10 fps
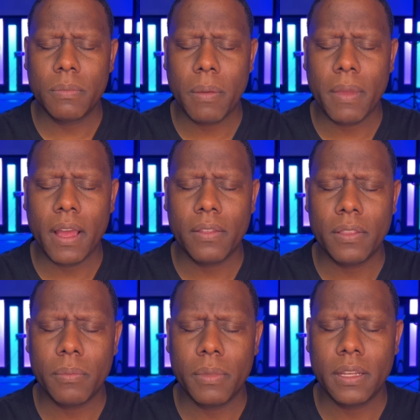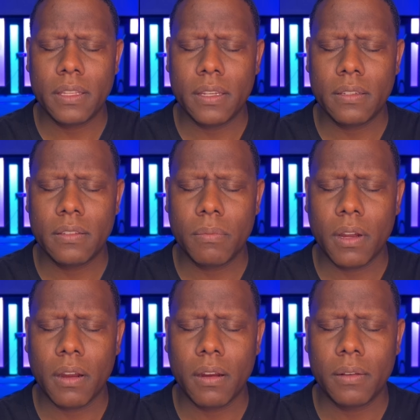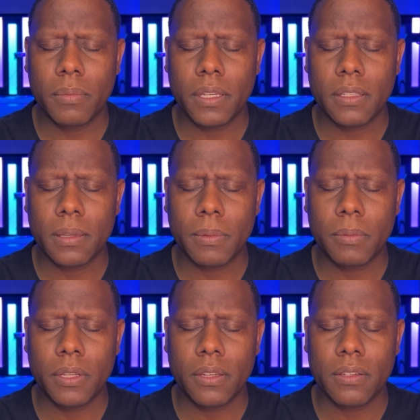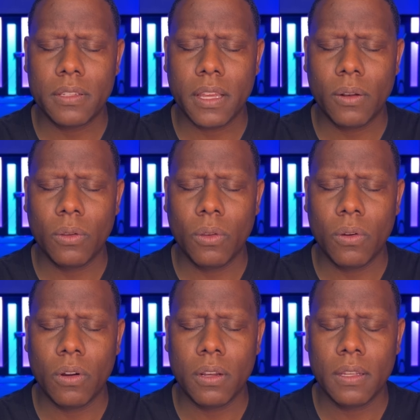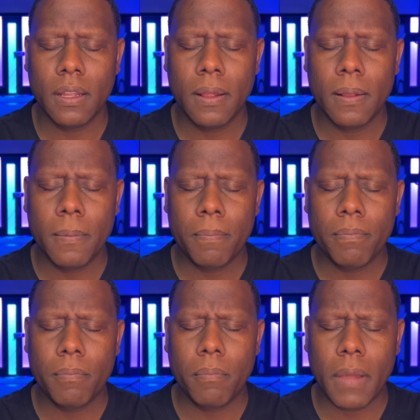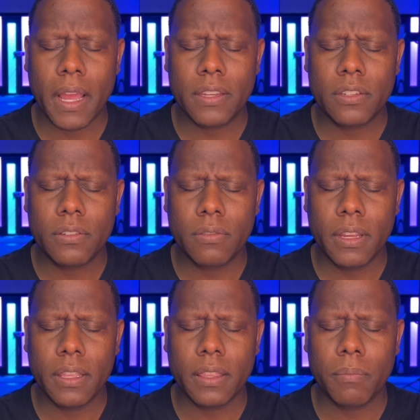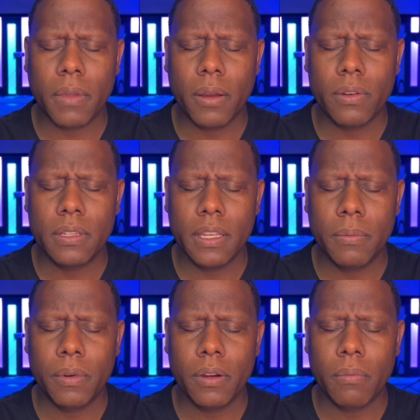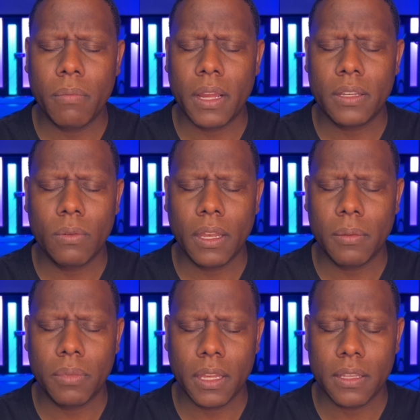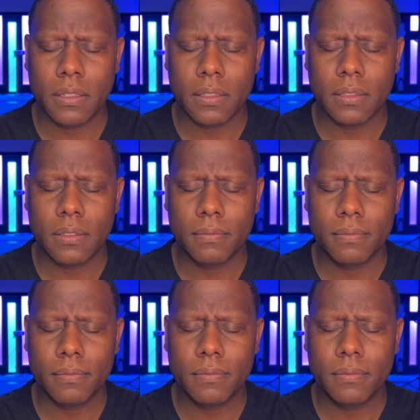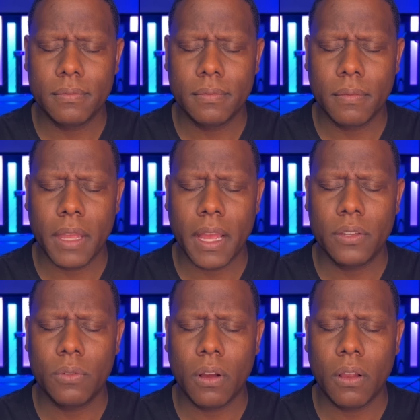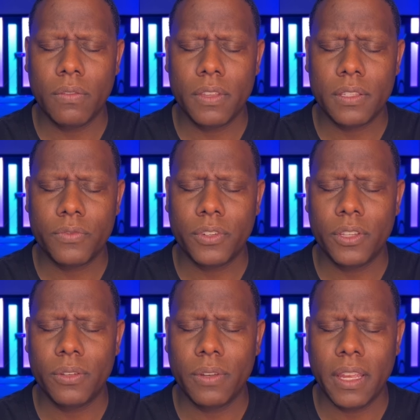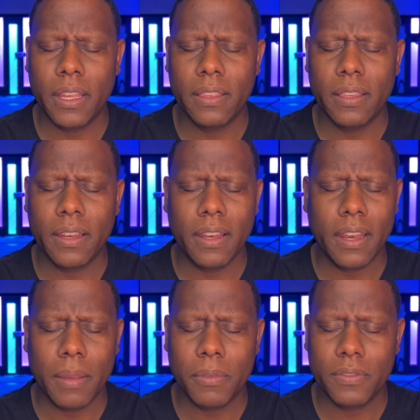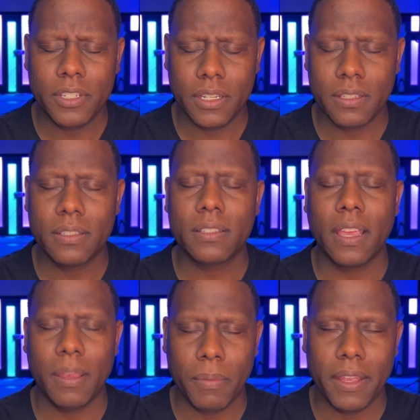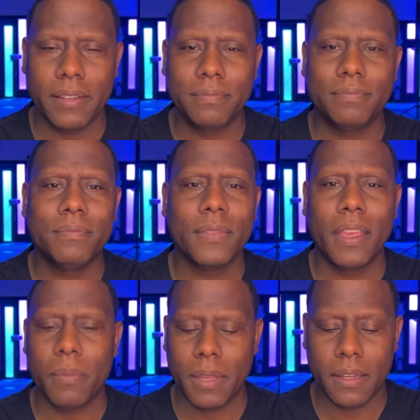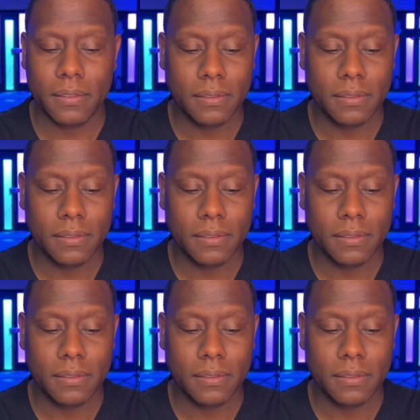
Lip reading: my mouth and the meditations of my heart be acceptable in your sight, O Lord, my strength, my redeemer, my dwelling place. May I do all of this for you in the name of Jesus. Amen. Amen.